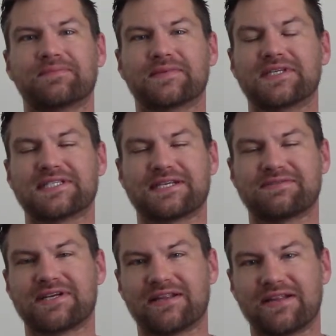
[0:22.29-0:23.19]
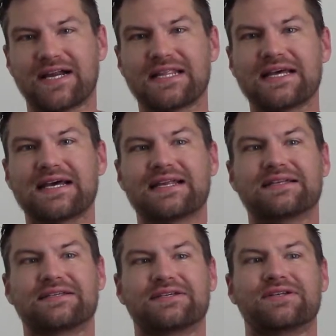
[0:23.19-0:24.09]
Because as I've said, a lot of that
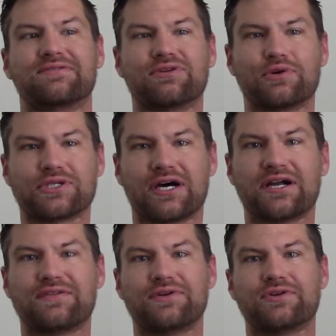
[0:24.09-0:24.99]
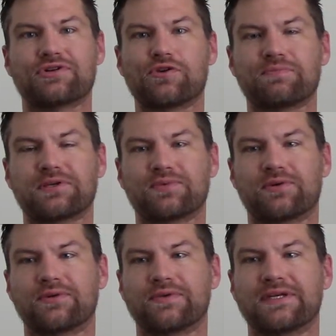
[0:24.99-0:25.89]
you know goes on in the nootropics
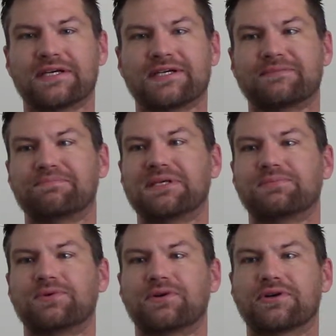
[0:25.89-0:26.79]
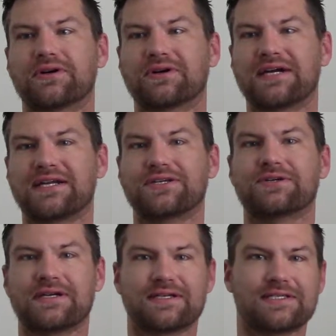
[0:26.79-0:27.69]
world. Uh, people are, are kind of
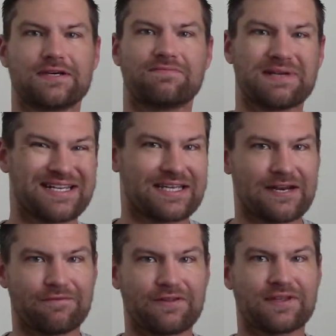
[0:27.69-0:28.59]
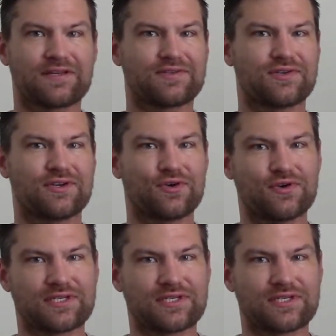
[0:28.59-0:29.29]
trying to self-medicate for things too.